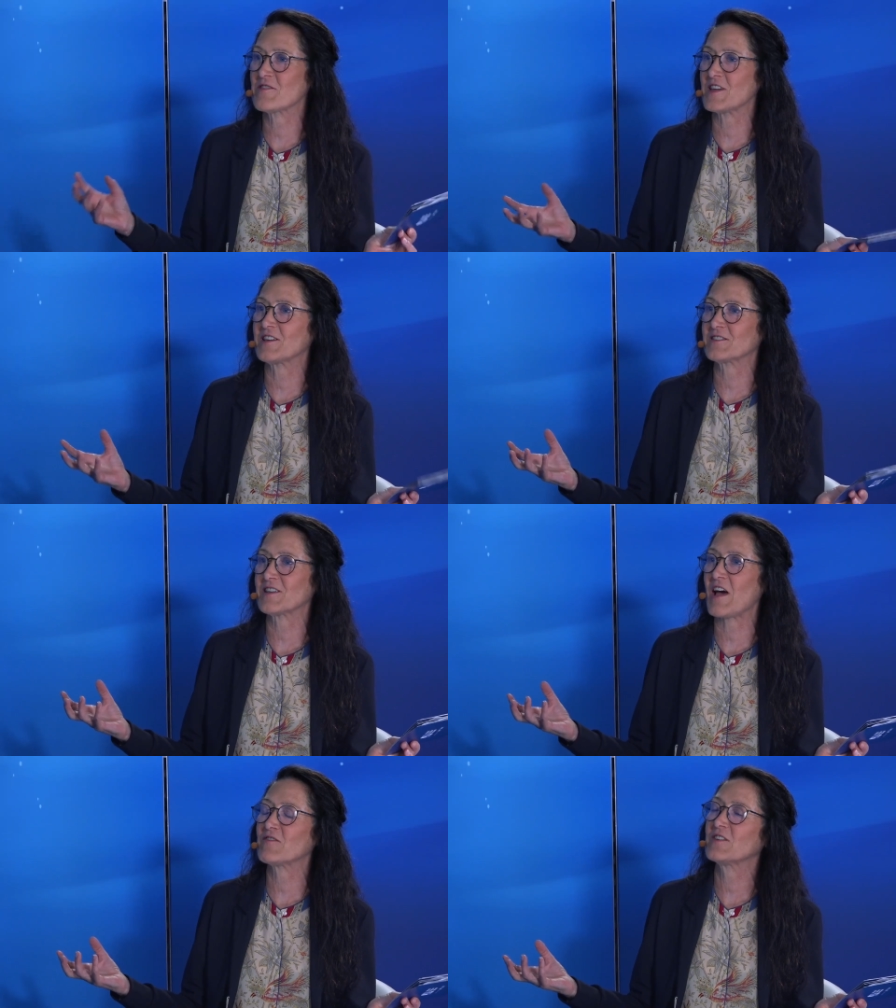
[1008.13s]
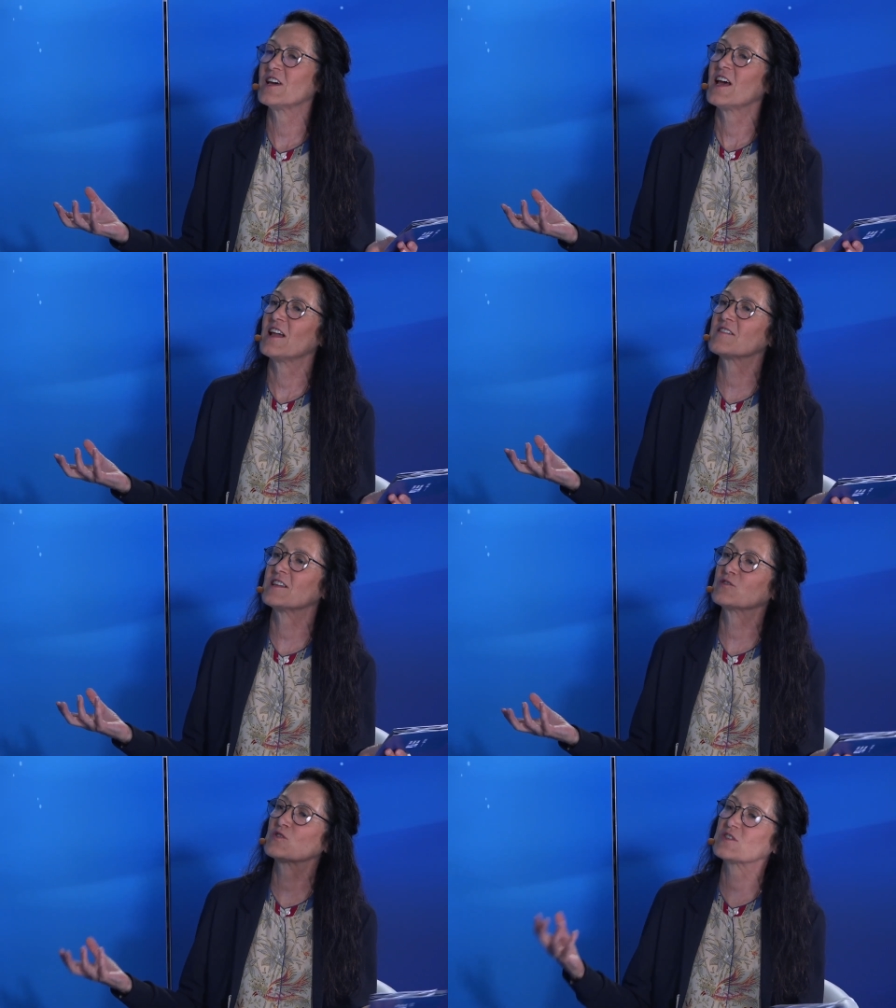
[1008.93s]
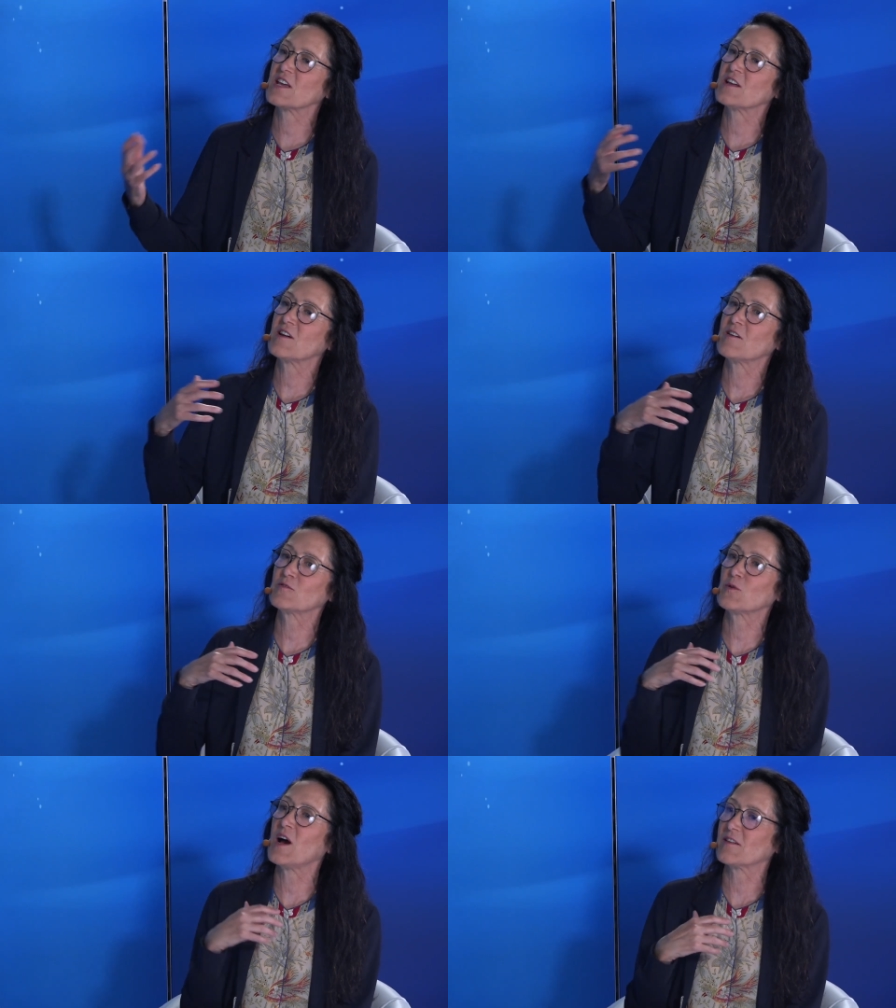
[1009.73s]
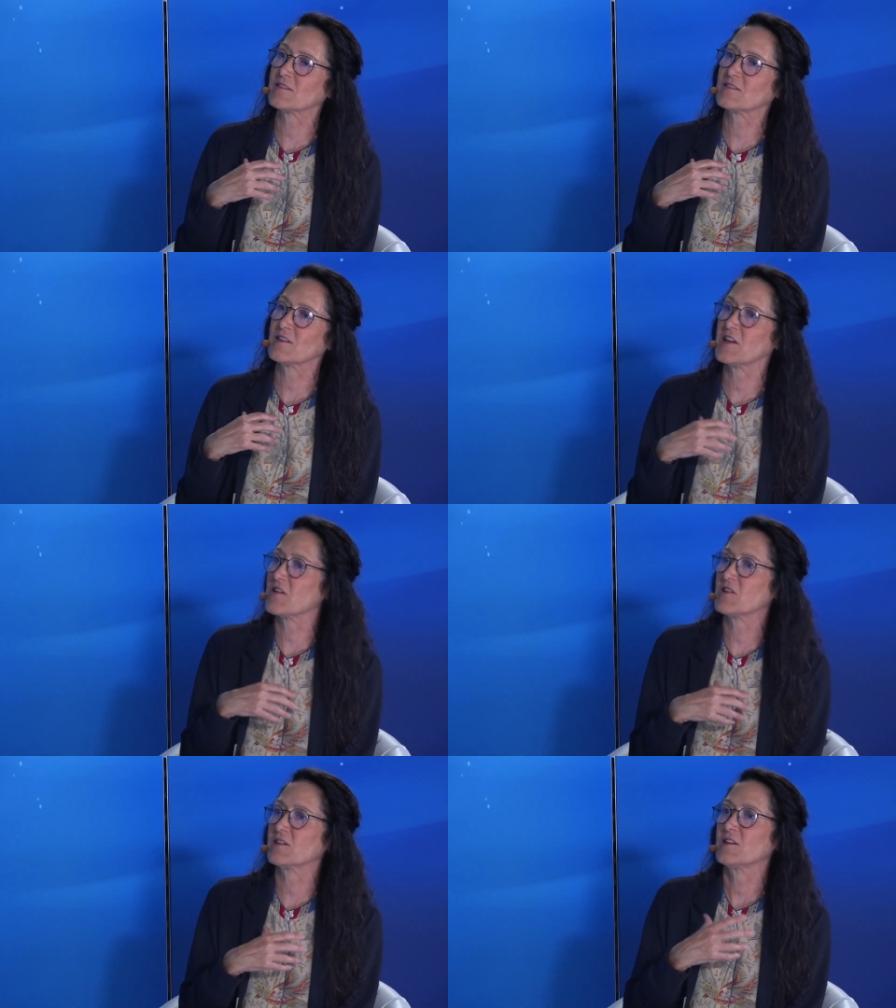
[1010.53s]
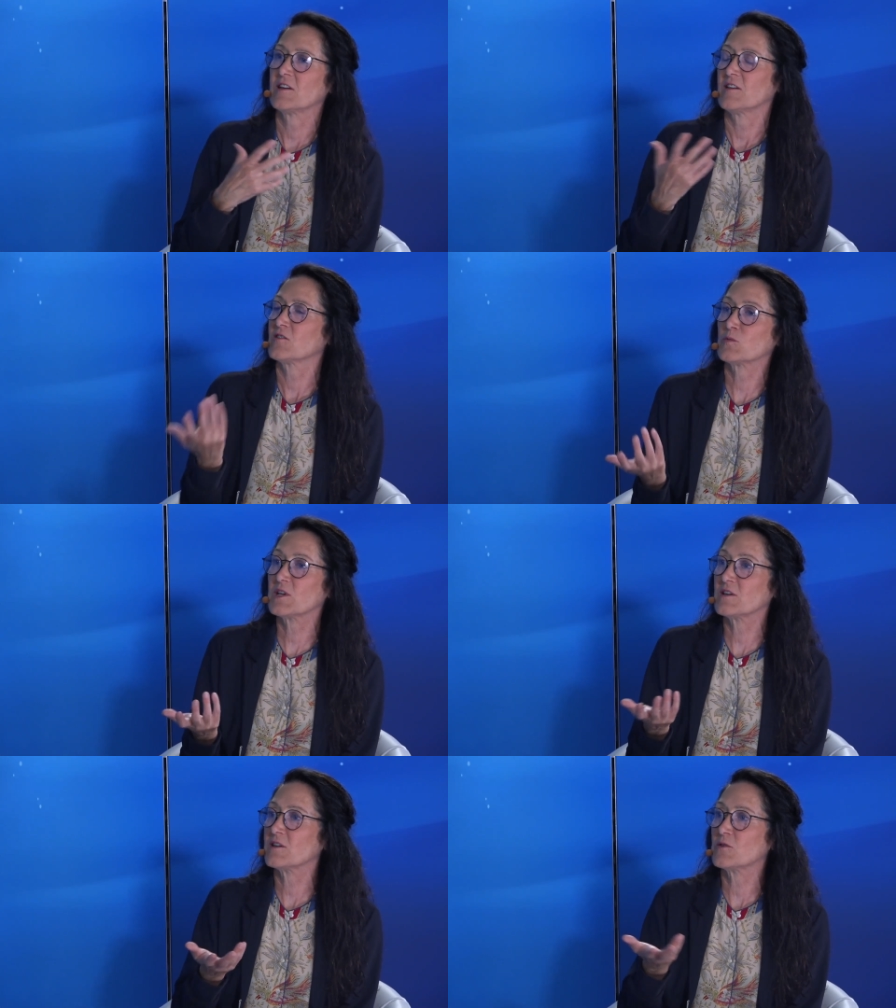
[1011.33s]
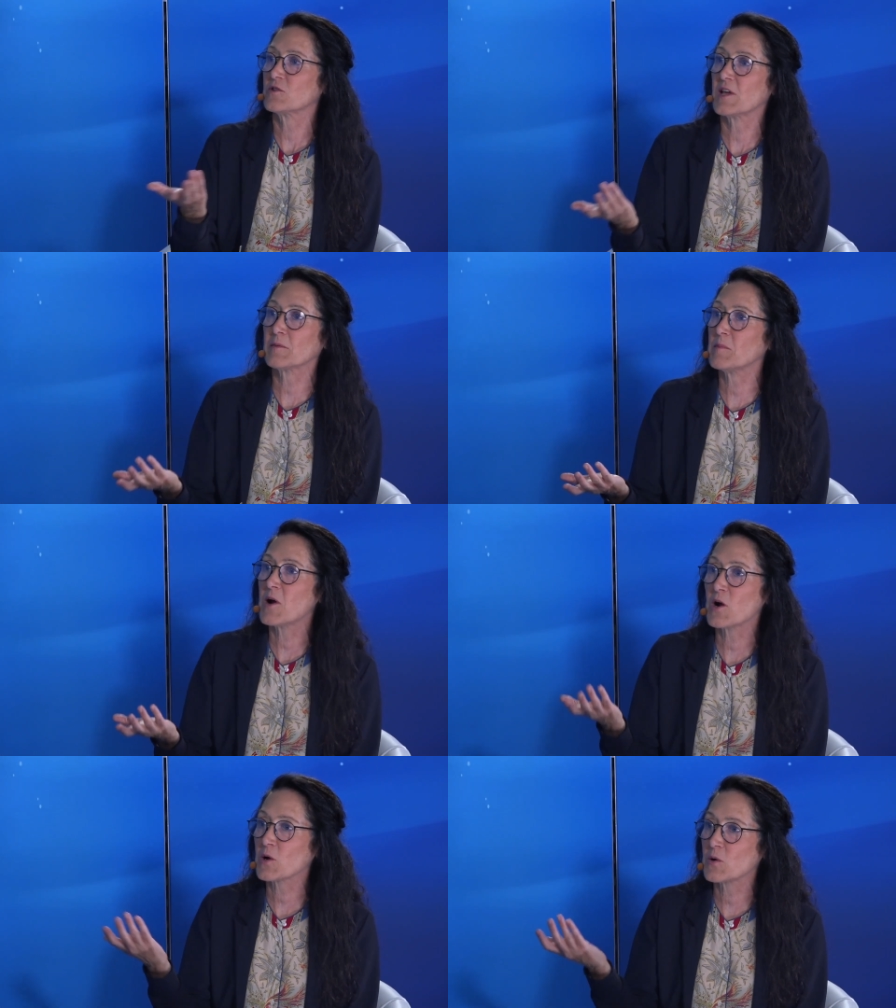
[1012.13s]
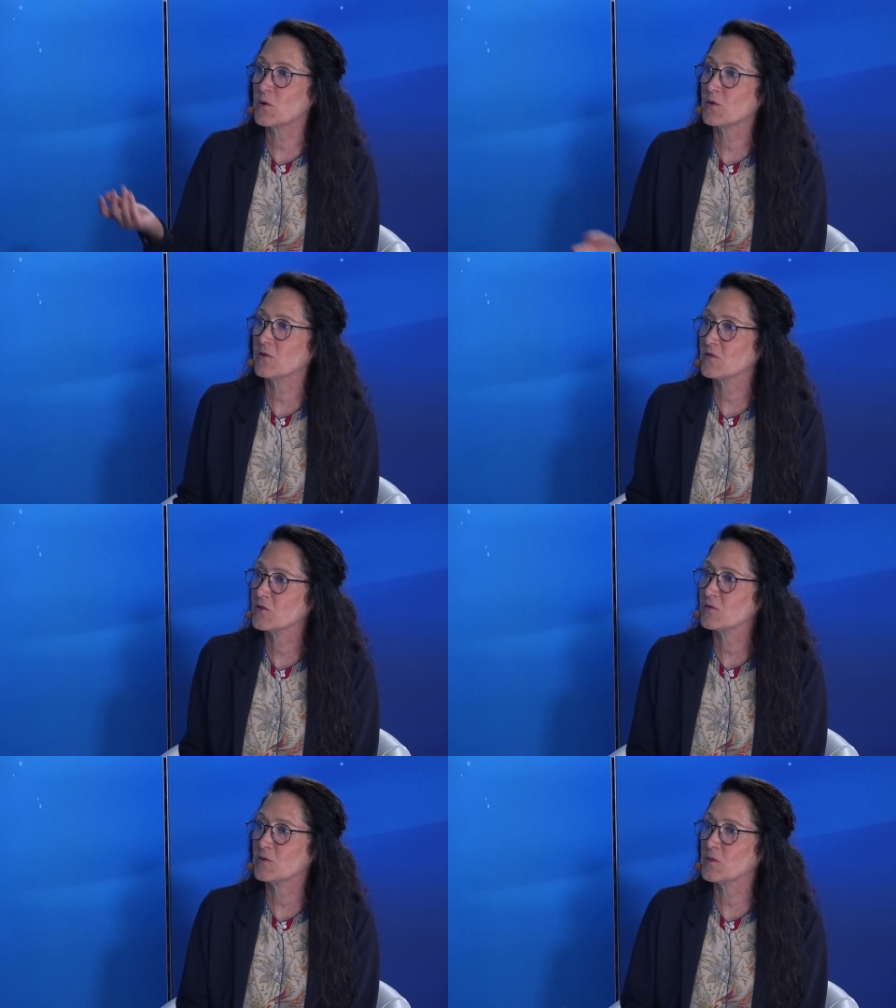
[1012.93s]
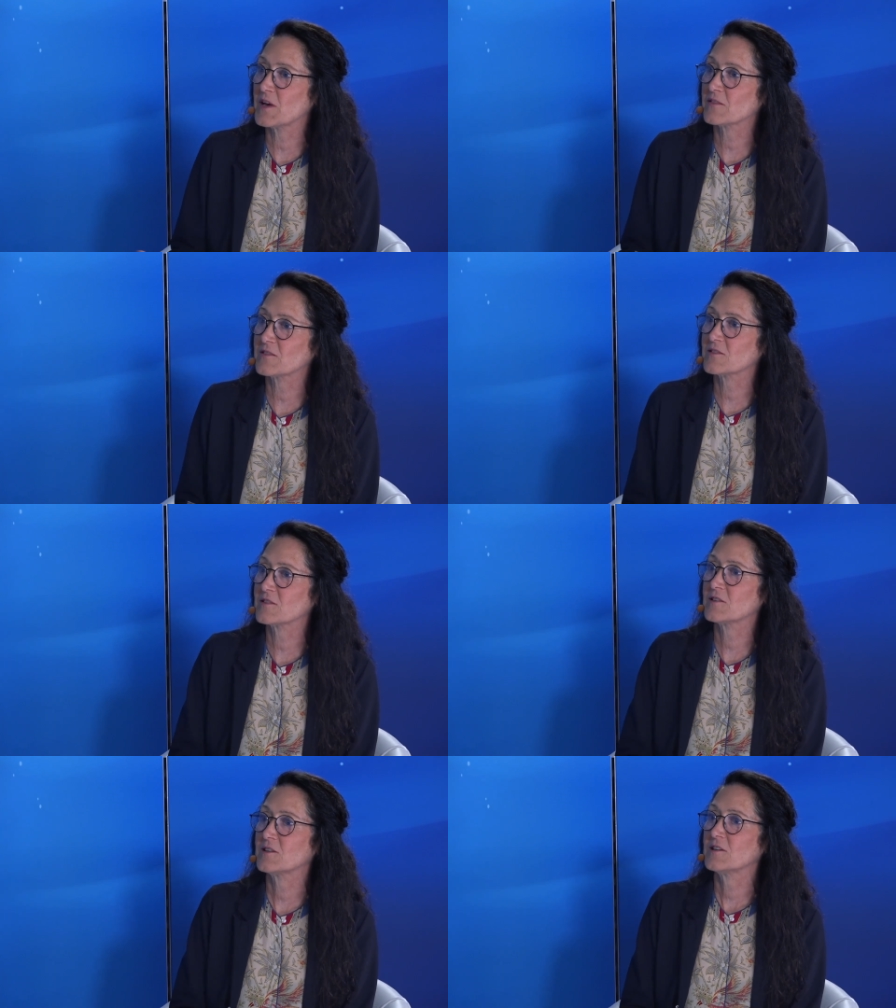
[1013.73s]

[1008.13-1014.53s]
things have anything to say to us here in Sweden or Denmark or the US?